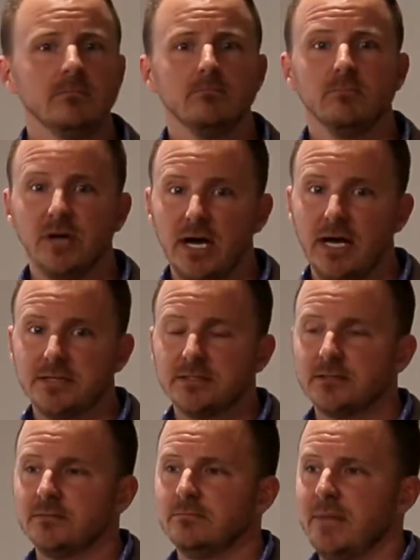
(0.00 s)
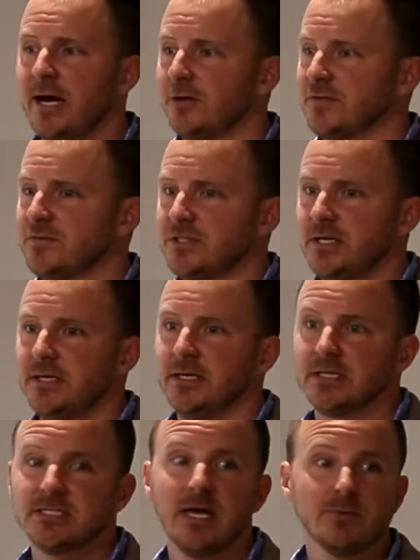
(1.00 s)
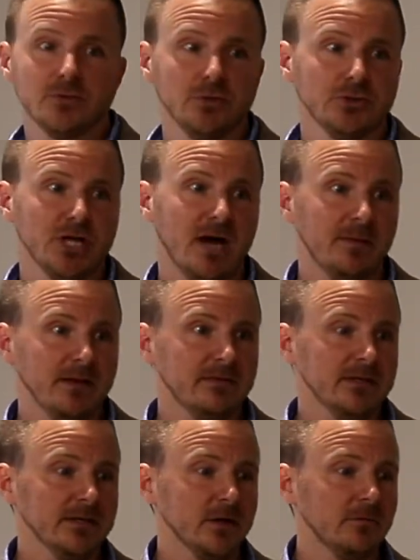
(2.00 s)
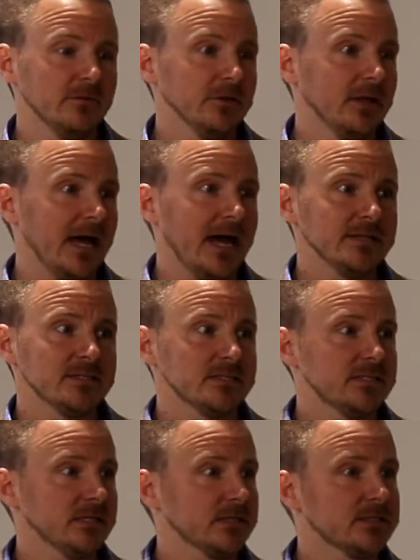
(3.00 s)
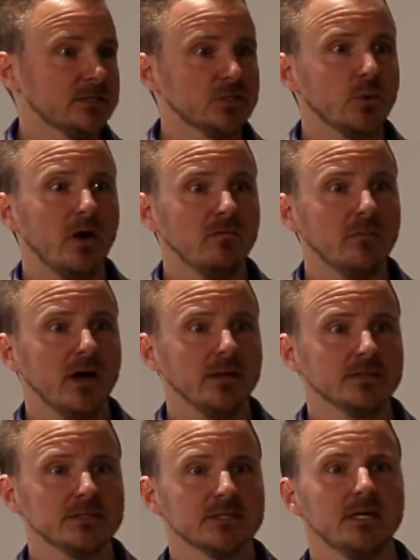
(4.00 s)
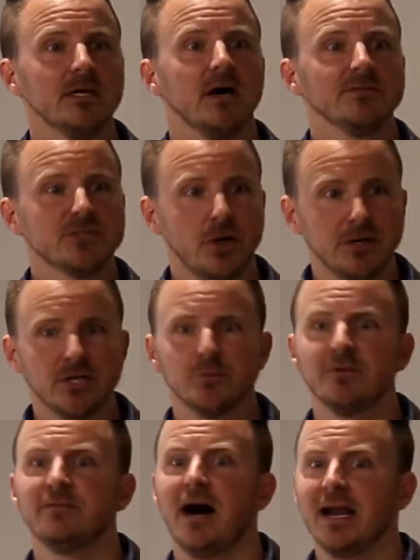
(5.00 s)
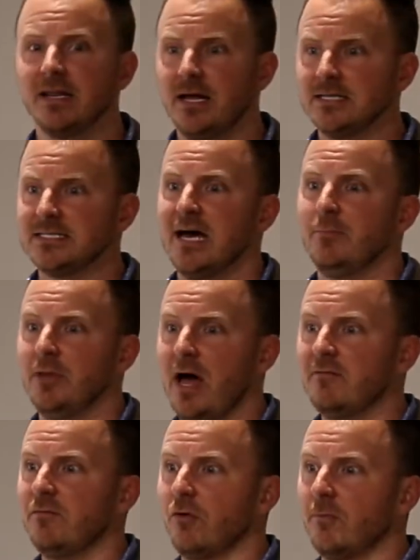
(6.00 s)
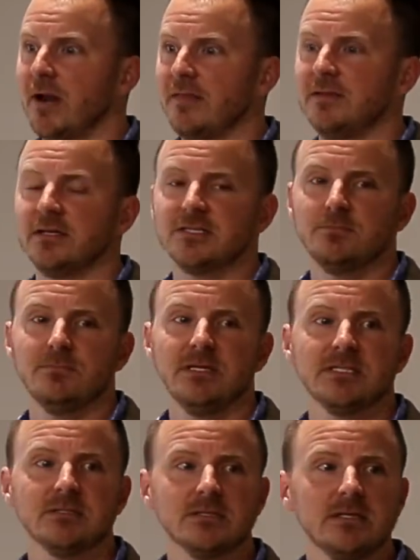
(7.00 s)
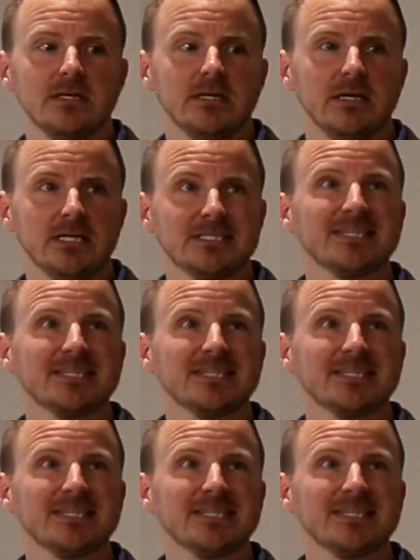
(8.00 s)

But Microsoft's done an exceptional job, I think, over the last 6 to 12 months of starting to revitalize that platform. And I think it's